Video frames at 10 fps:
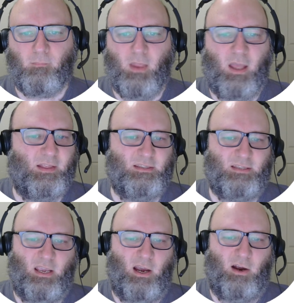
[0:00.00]
And then
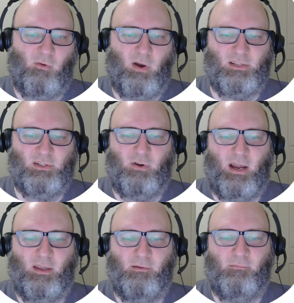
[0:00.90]
say our Grass
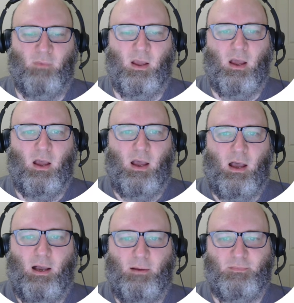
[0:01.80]
Dragon.
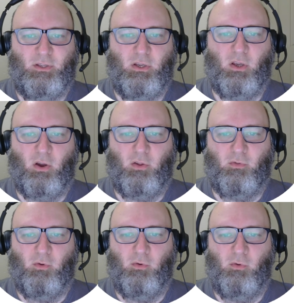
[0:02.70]
So you can go
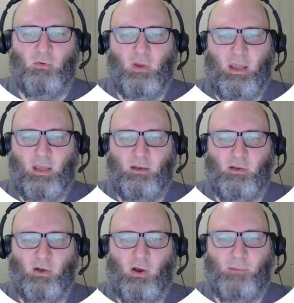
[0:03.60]
through and
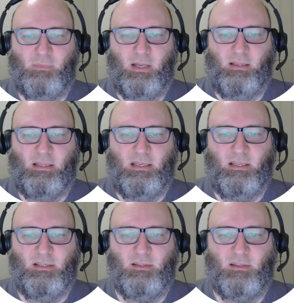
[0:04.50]
update
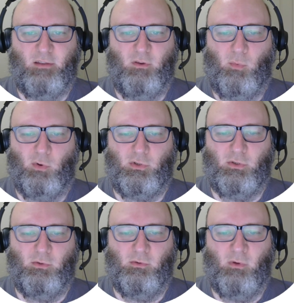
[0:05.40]
these if you want
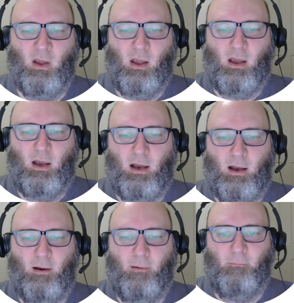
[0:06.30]
to.
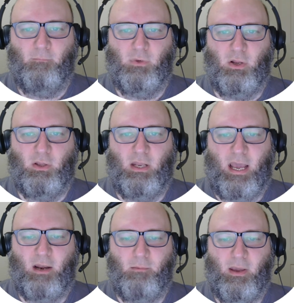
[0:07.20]
You can
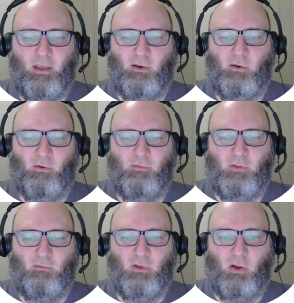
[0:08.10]
add a Mega, or if
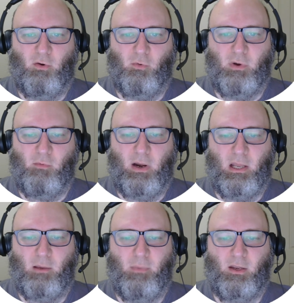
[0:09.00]
you're already
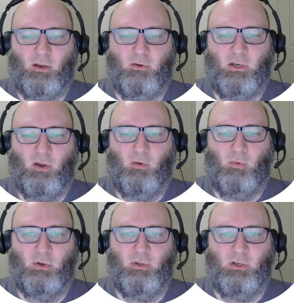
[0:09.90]
running a Mega and you don't
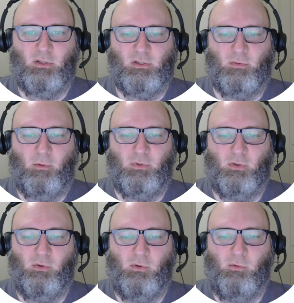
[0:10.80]
want to, you can swap
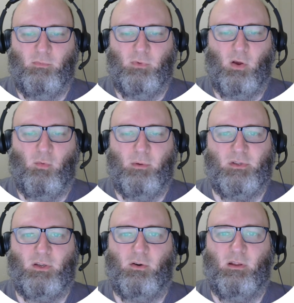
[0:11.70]
to
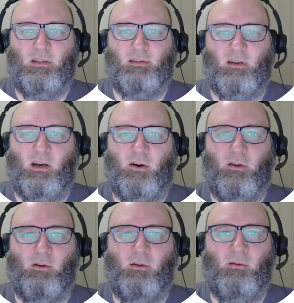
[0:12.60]
Whimsicott in this
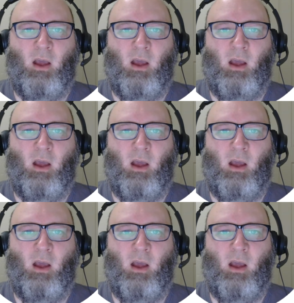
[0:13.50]
scenario.